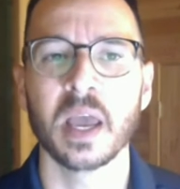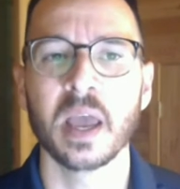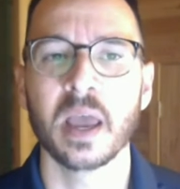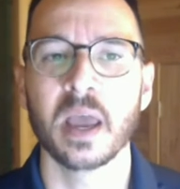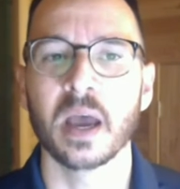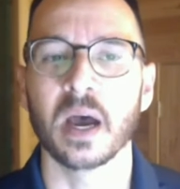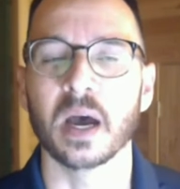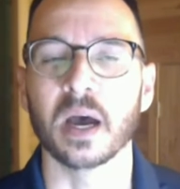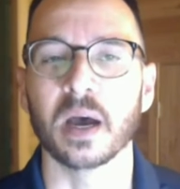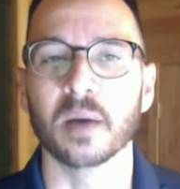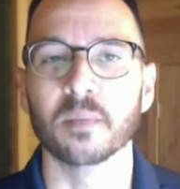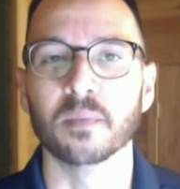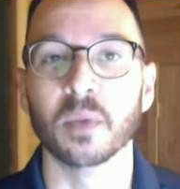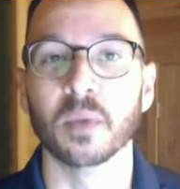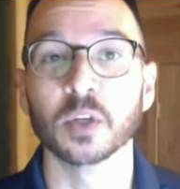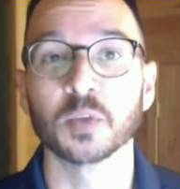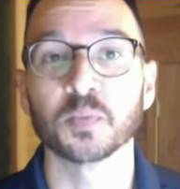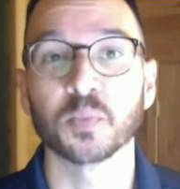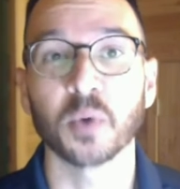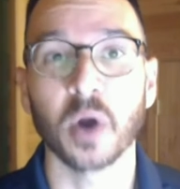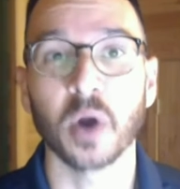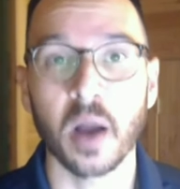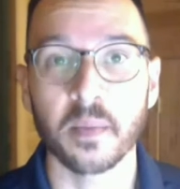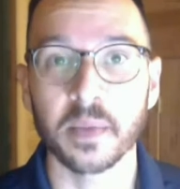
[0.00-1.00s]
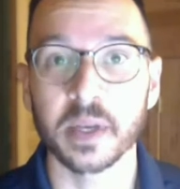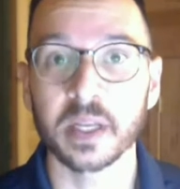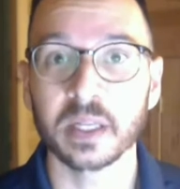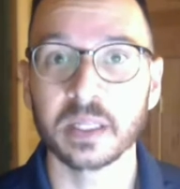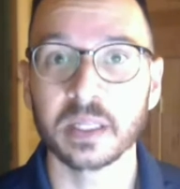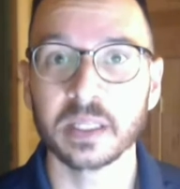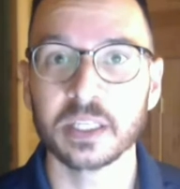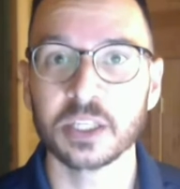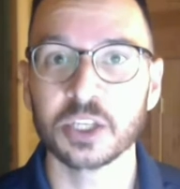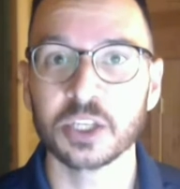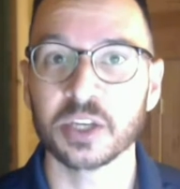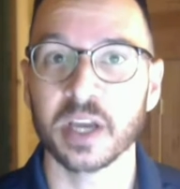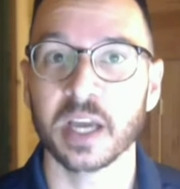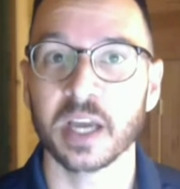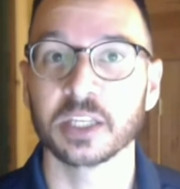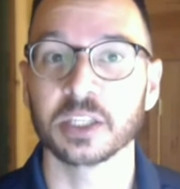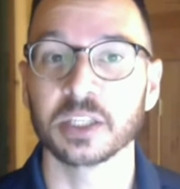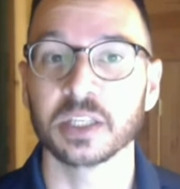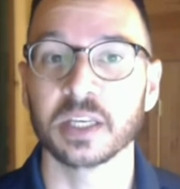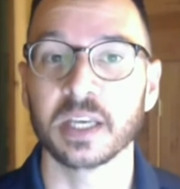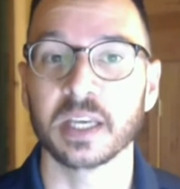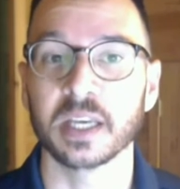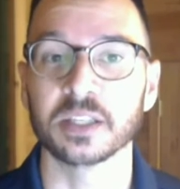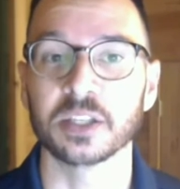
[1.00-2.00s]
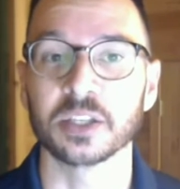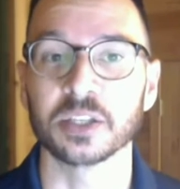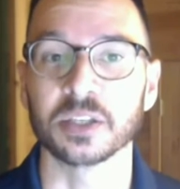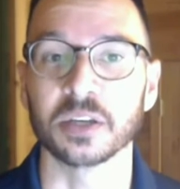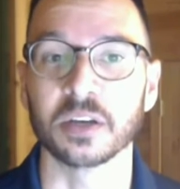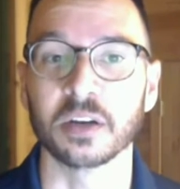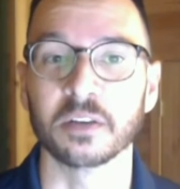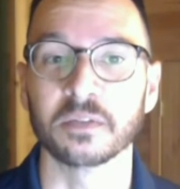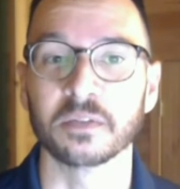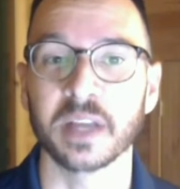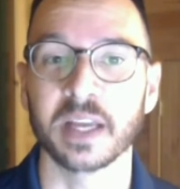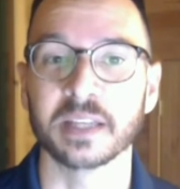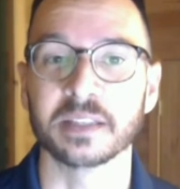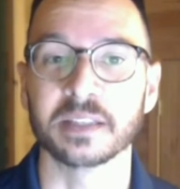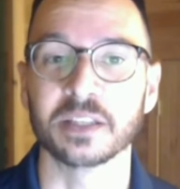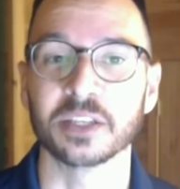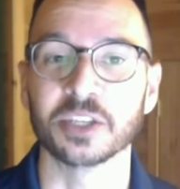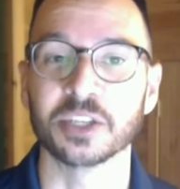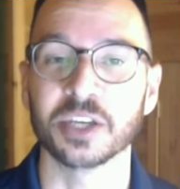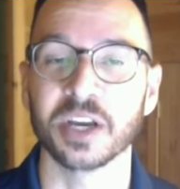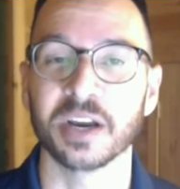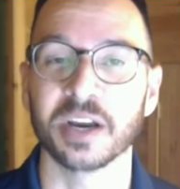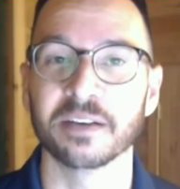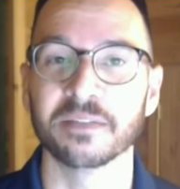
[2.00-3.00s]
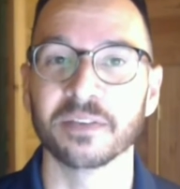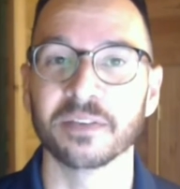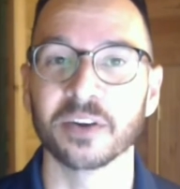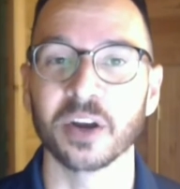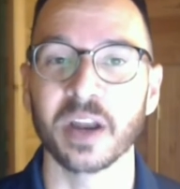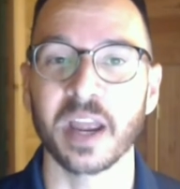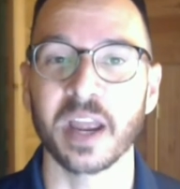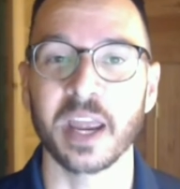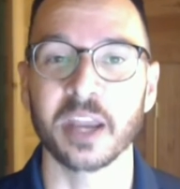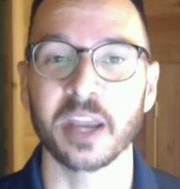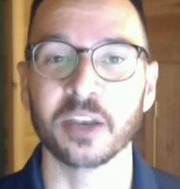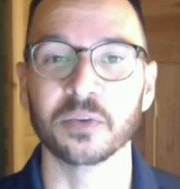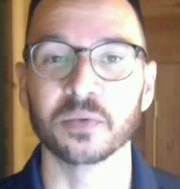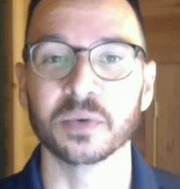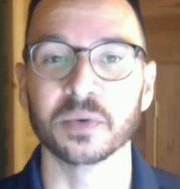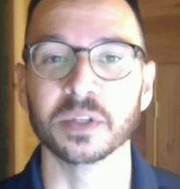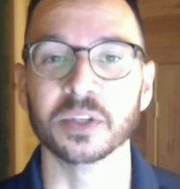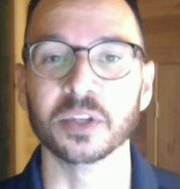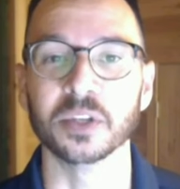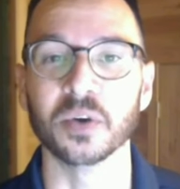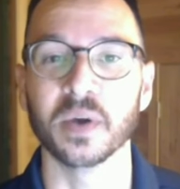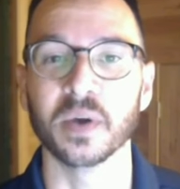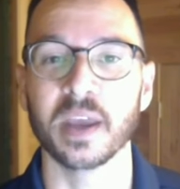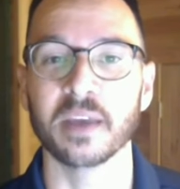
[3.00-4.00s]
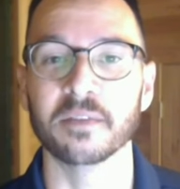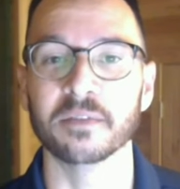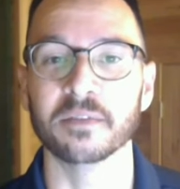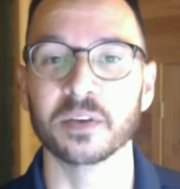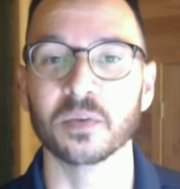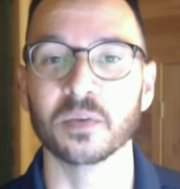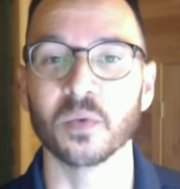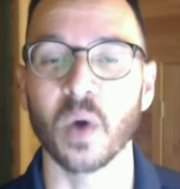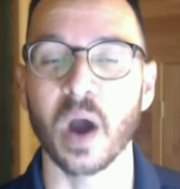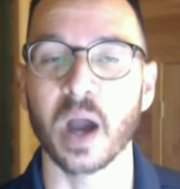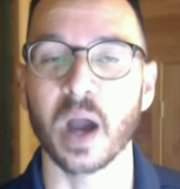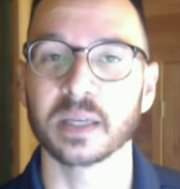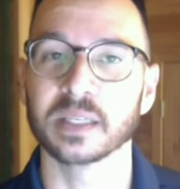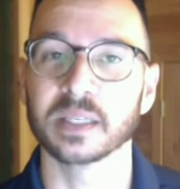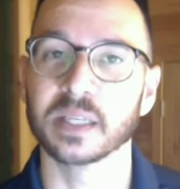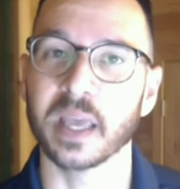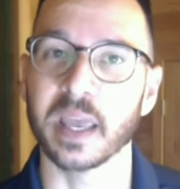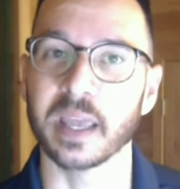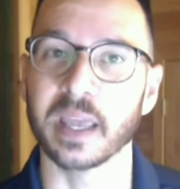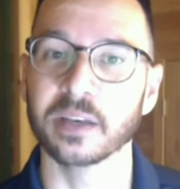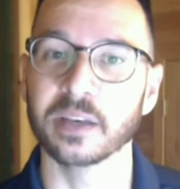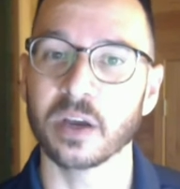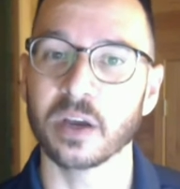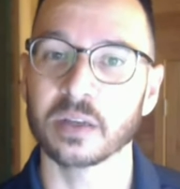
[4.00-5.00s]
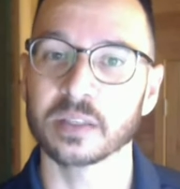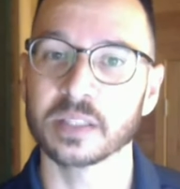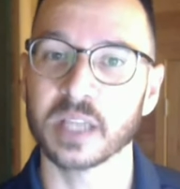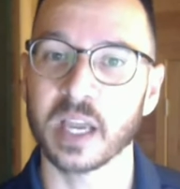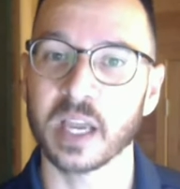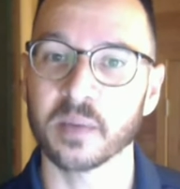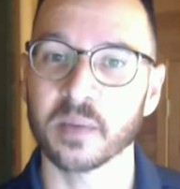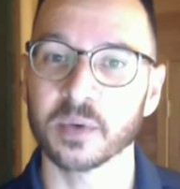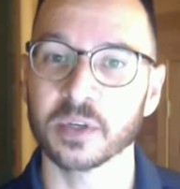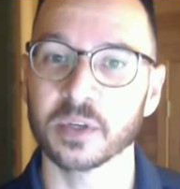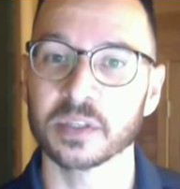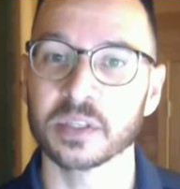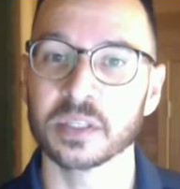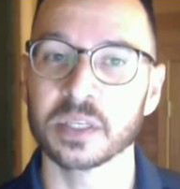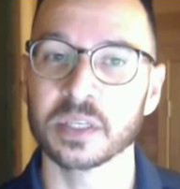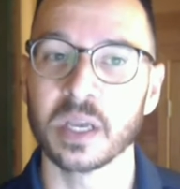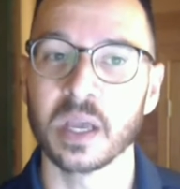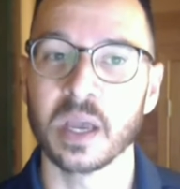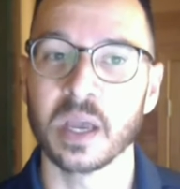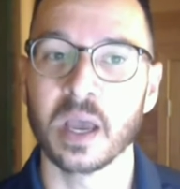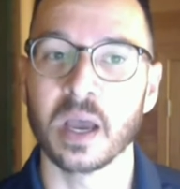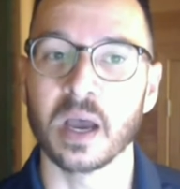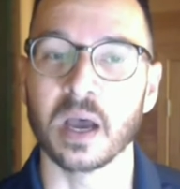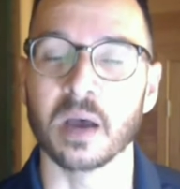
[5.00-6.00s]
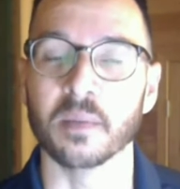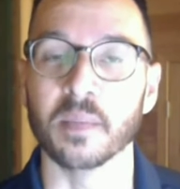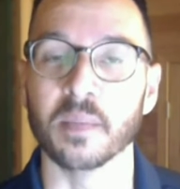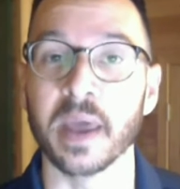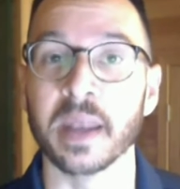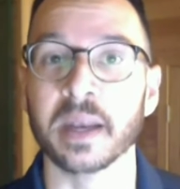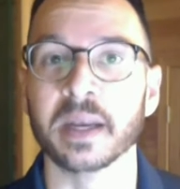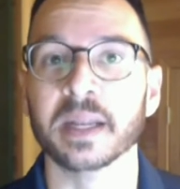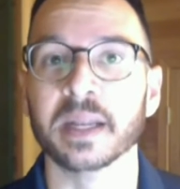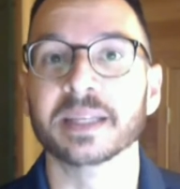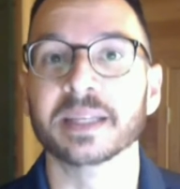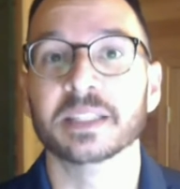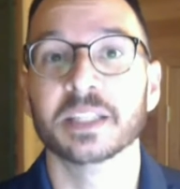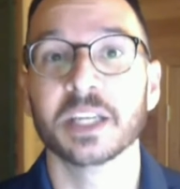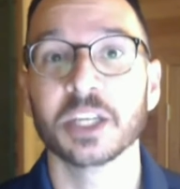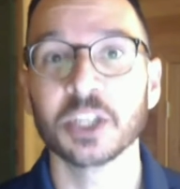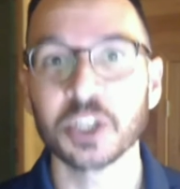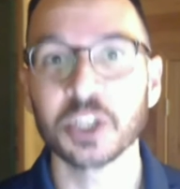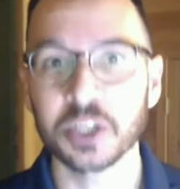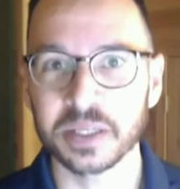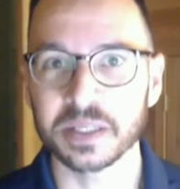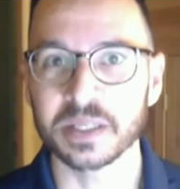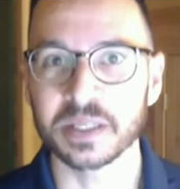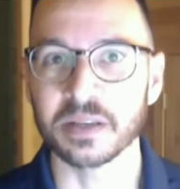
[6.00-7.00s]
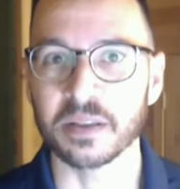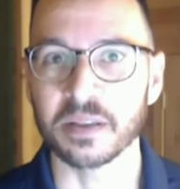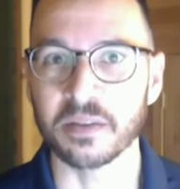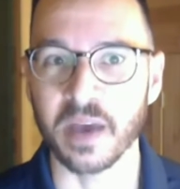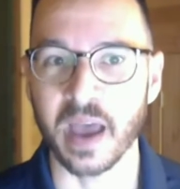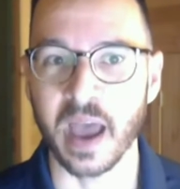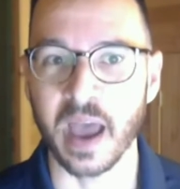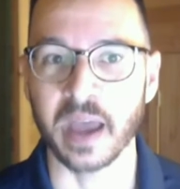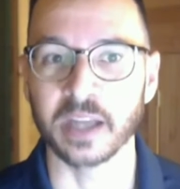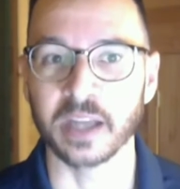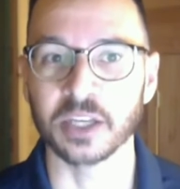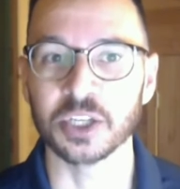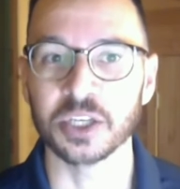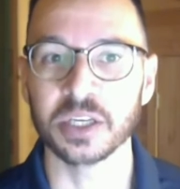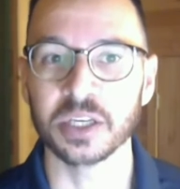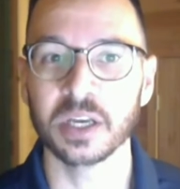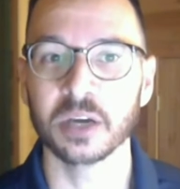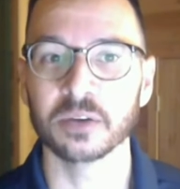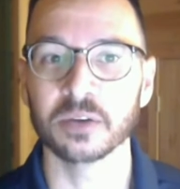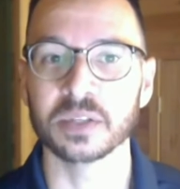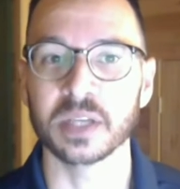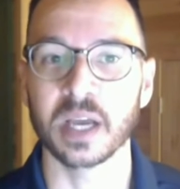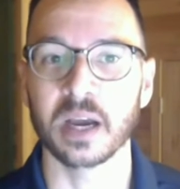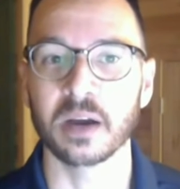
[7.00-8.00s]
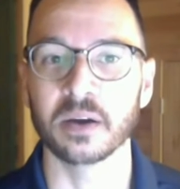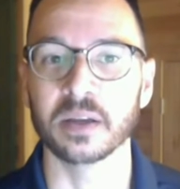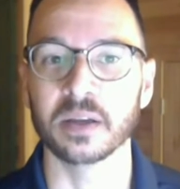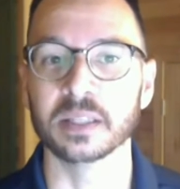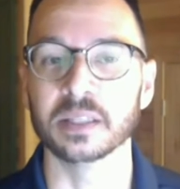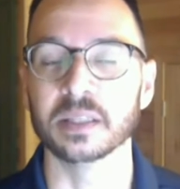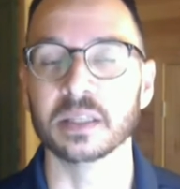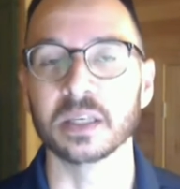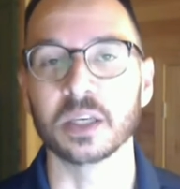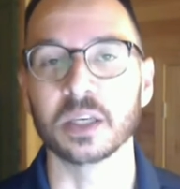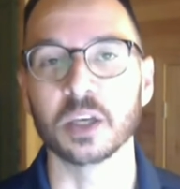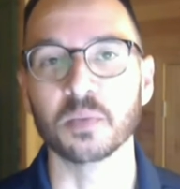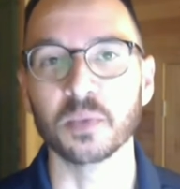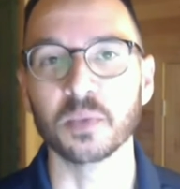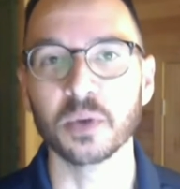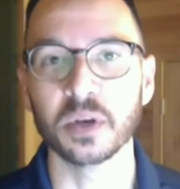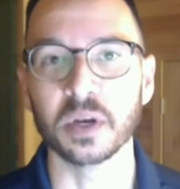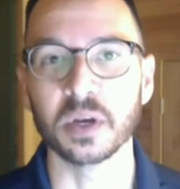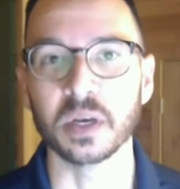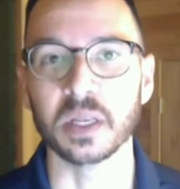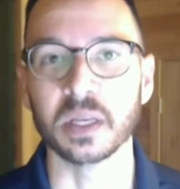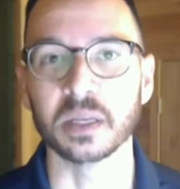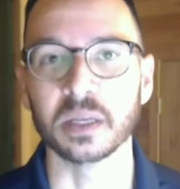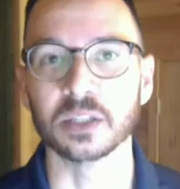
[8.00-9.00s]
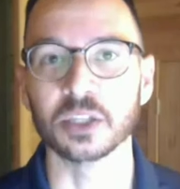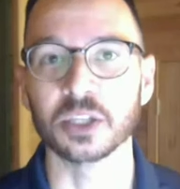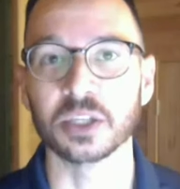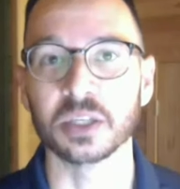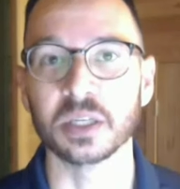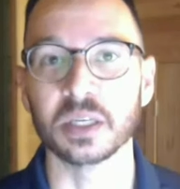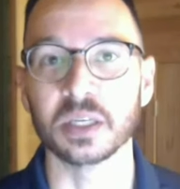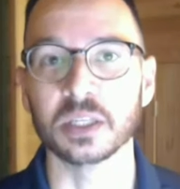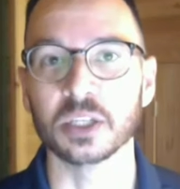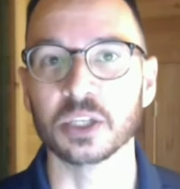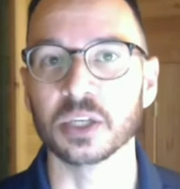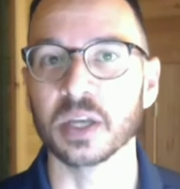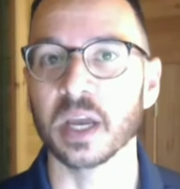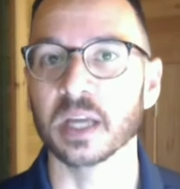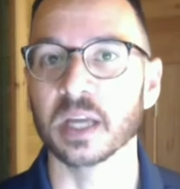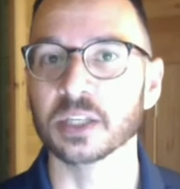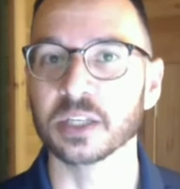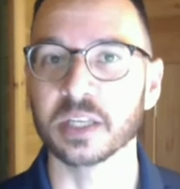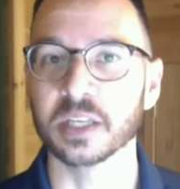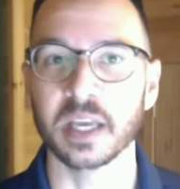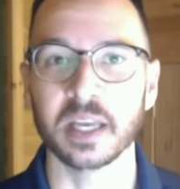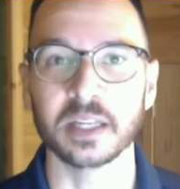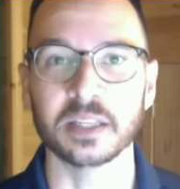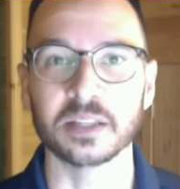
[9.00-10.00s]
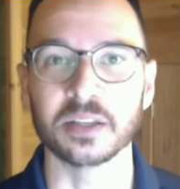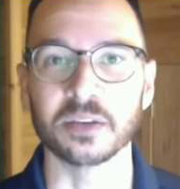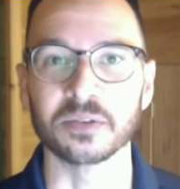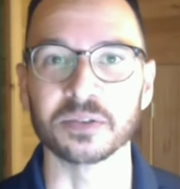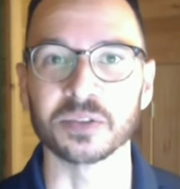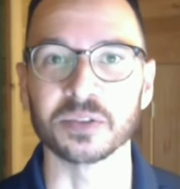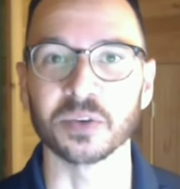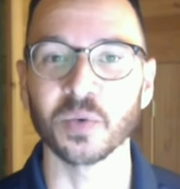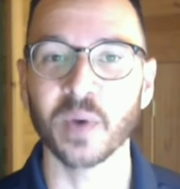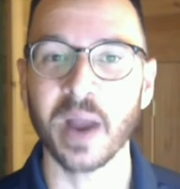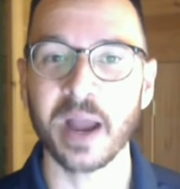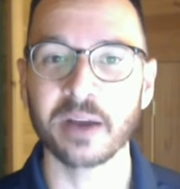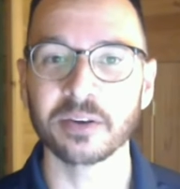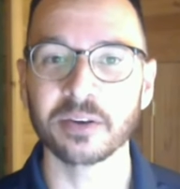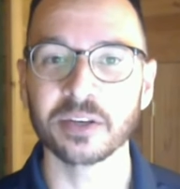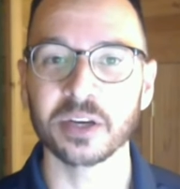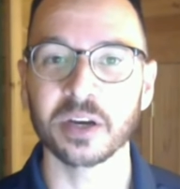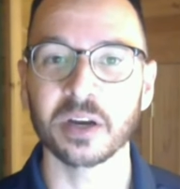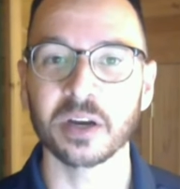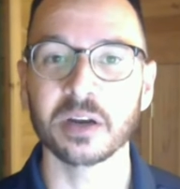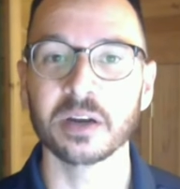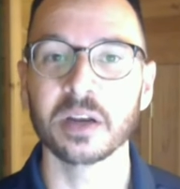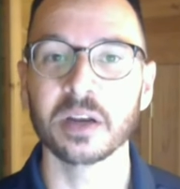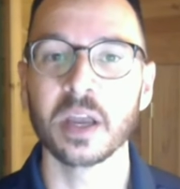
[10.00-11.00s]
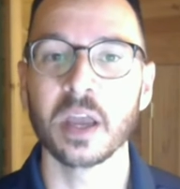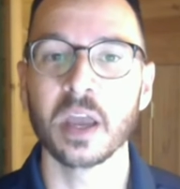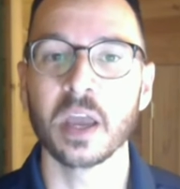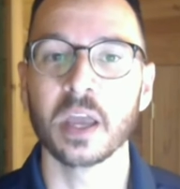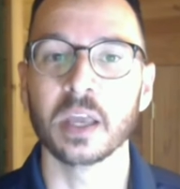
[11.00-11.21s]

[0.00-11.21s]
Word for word: Uh, most prominently, she actually has served as the chair of her annual New Haven Walk to End Alzheimer's, um, and in addition to that, she goes out into the community and she she educates those around her,